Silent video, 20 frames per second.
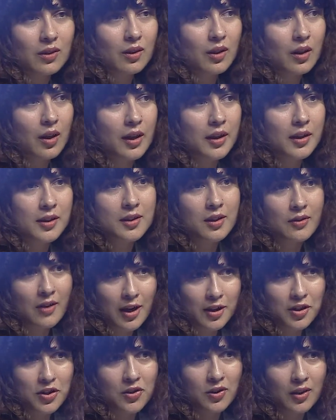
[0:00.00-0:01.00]
an
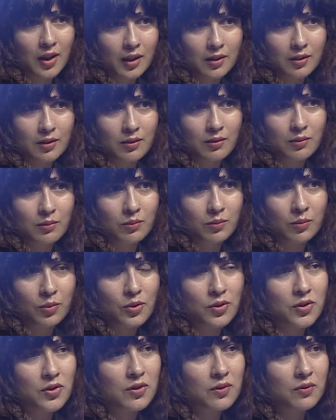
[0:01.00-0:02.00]
interaction that
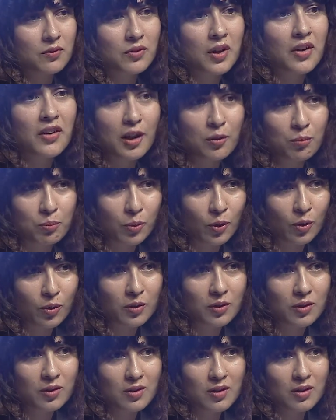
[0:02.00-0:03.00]
was very
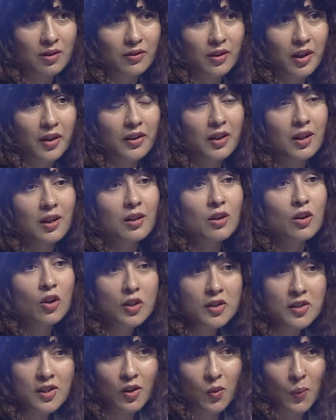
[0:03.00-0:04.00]
important, very
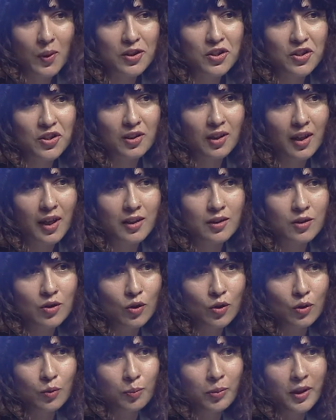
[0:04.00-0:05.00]
consequential, and
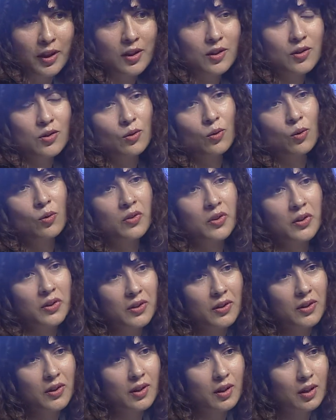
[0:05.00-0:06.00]
took place
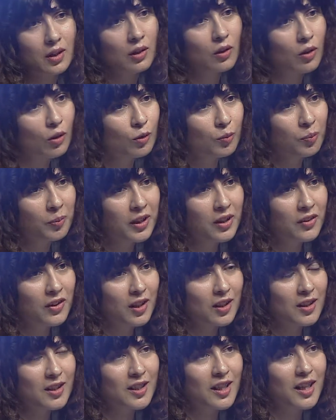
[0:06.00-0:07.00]
over a long
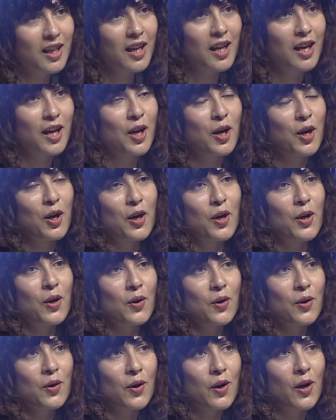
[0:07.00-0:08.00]
period.
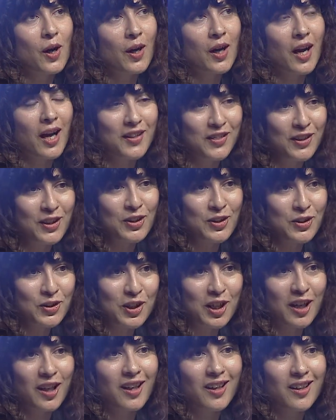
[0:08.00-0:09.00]
I think
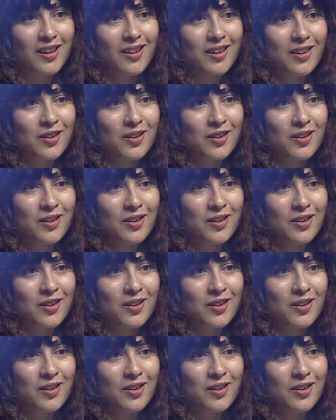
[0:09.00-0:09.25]
today,